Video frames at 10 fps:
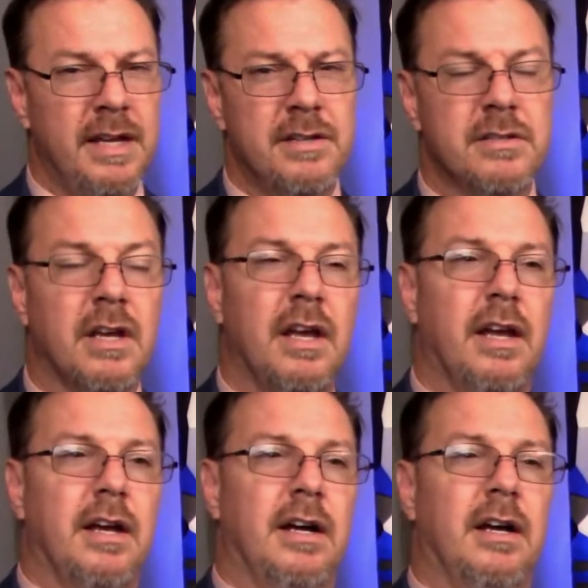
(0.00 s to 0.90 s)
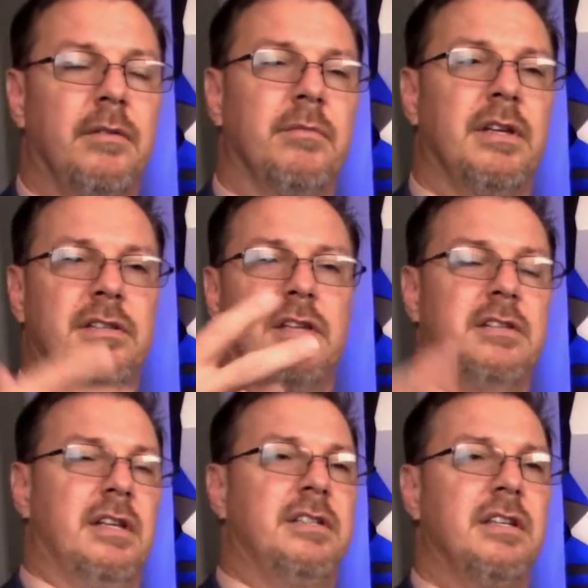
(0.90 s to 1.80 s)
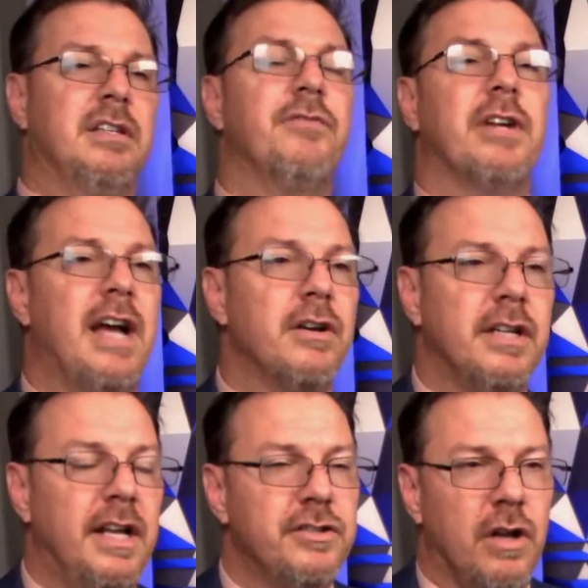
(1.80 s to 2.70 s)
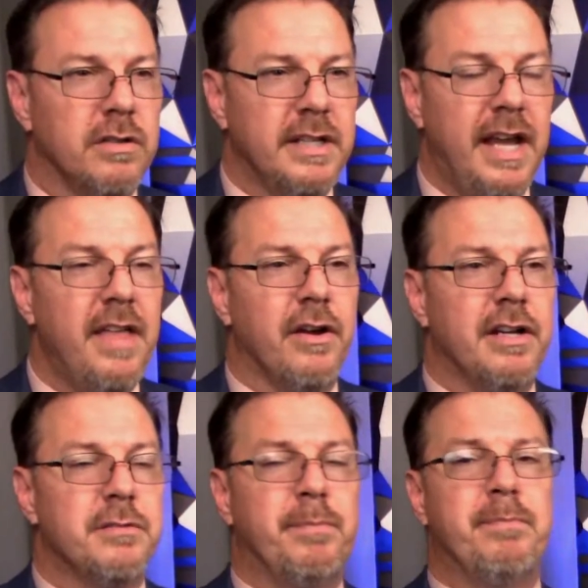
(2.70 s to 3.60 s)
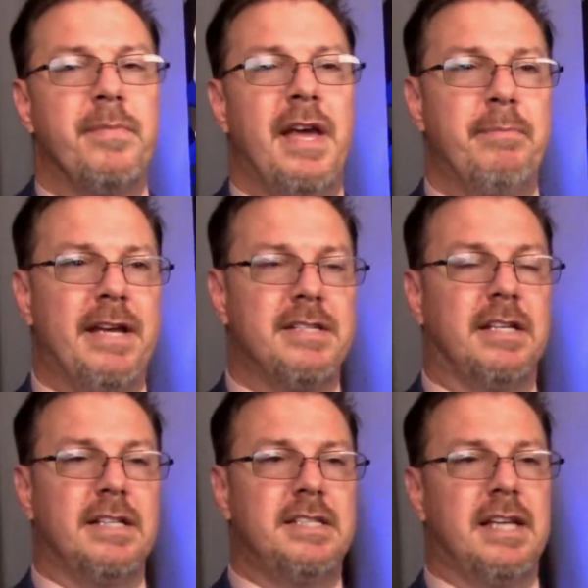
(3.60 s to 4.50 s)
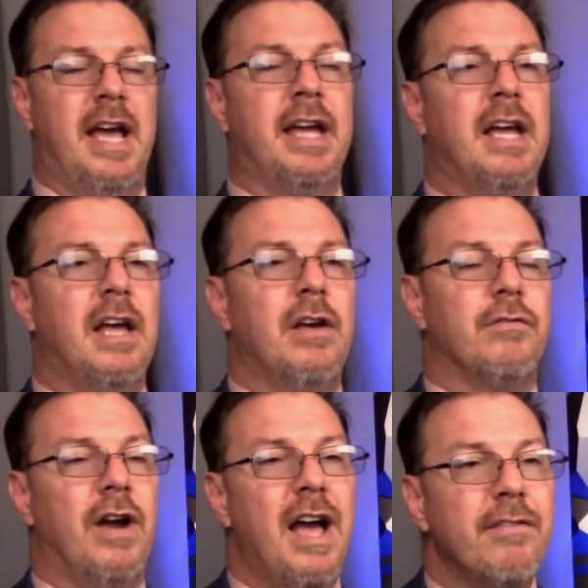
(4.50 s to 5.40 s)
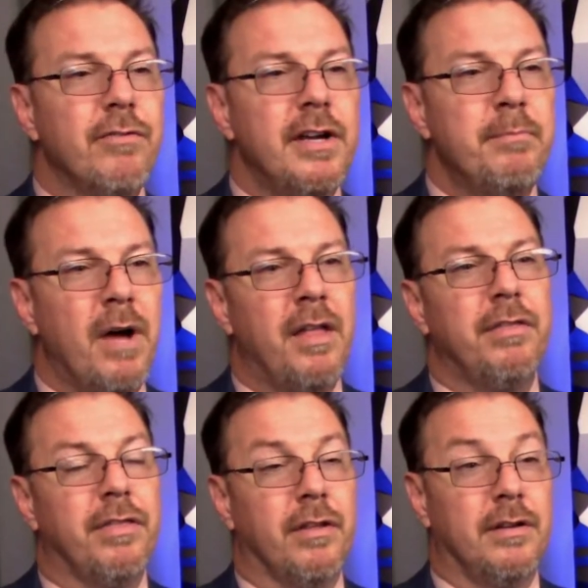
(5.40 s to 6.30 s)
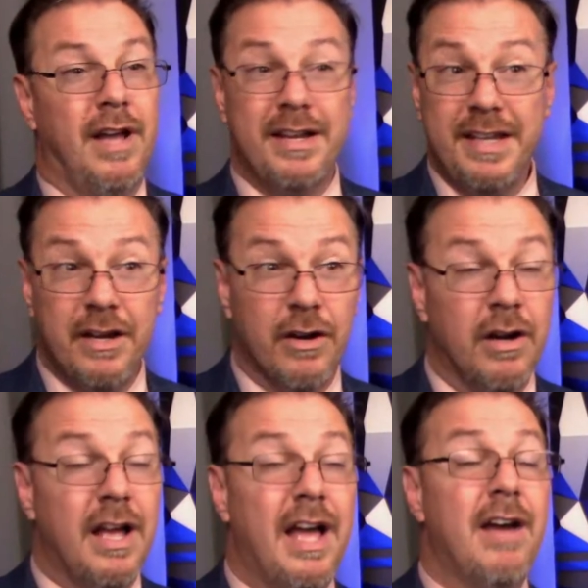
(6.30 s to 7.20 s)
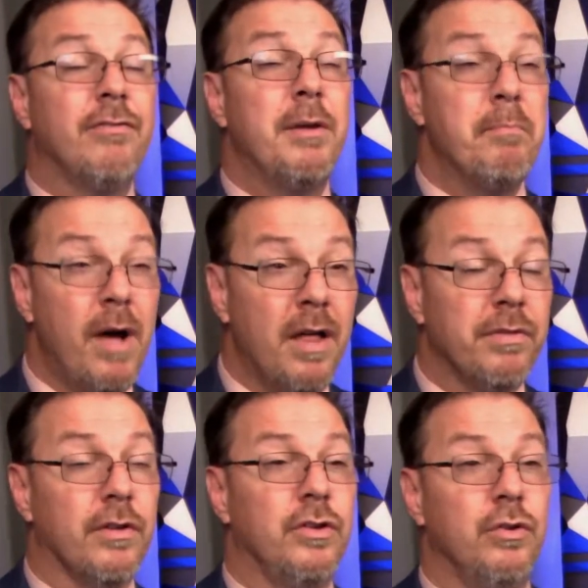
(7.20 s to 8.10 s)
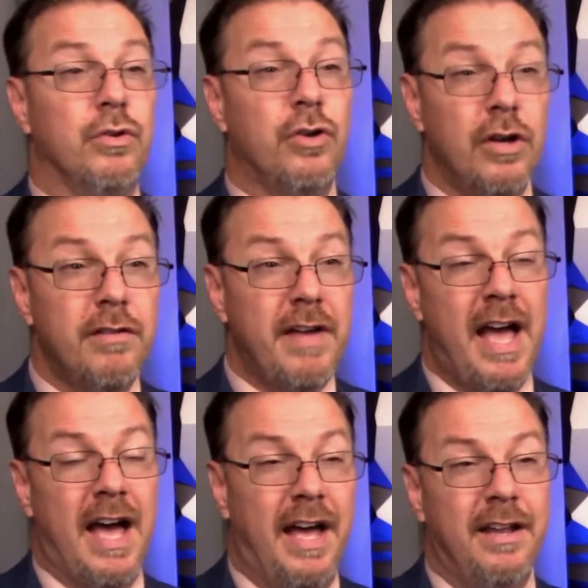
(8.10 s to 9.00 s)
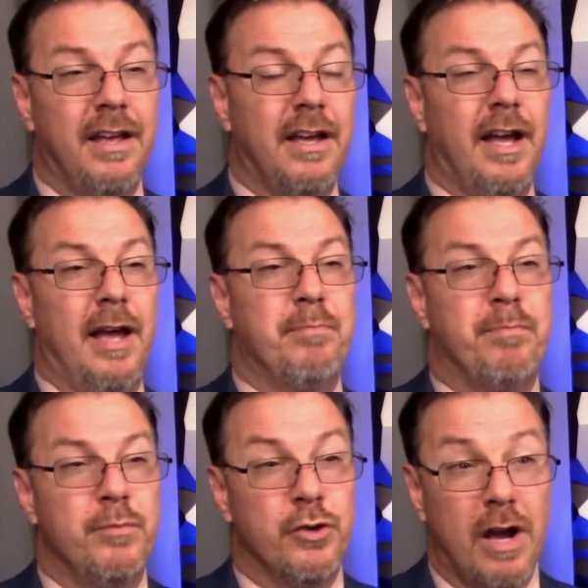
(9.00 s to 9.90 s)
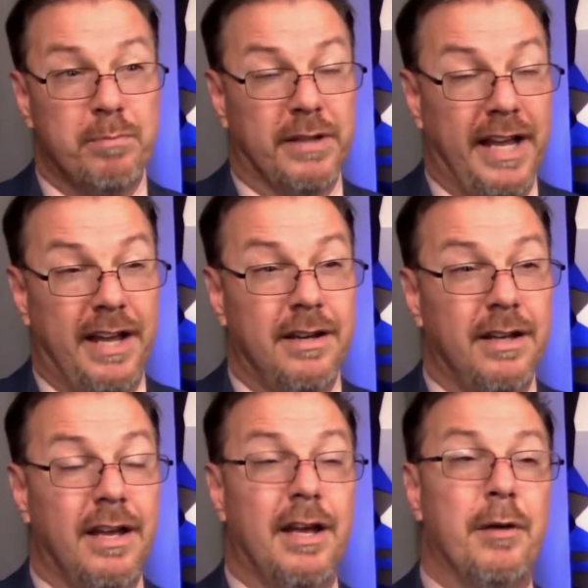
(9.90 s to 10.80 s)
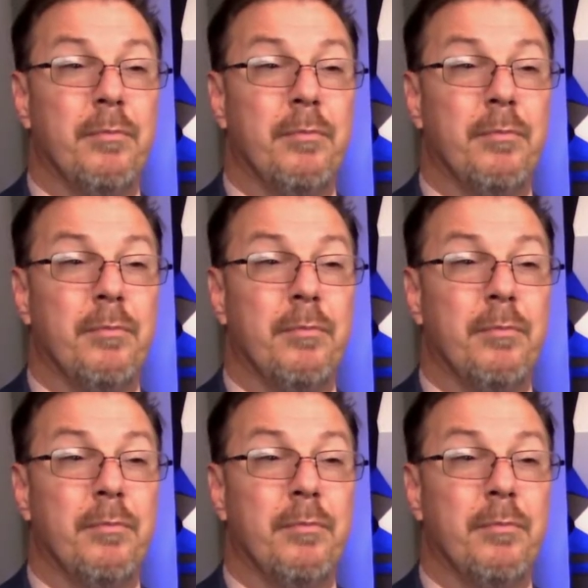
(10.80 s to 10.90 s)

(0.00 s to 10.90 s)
is, um, is, is, is a different calculation altogether. It's they basically say for every month, not year, every month you could have had a drug plan,